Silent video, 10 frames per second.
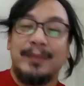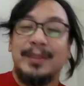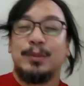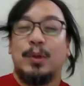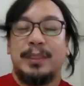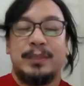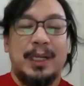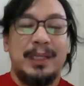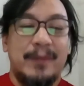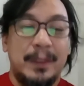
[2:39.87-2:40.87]
This quote is
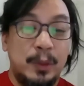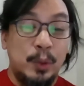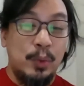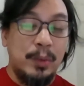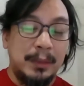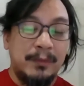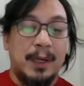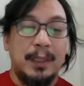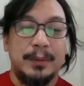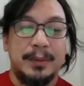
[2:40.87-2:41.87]
relevant to what
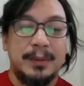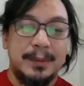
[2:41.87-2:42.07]
follows.